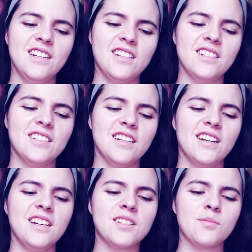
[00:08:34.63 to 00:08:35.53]
It's like,
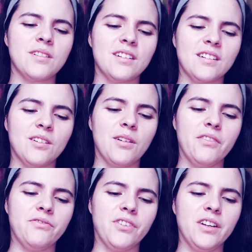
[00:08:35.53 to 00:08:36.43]
I just want to go have
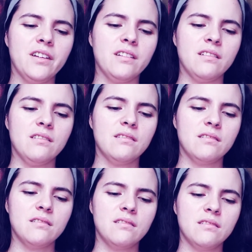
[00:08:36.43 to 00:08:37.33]
fun.
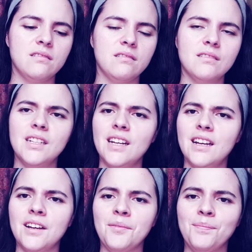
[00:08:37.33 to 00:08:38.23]

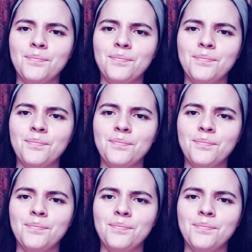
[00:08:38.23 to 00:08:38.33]
Yeah.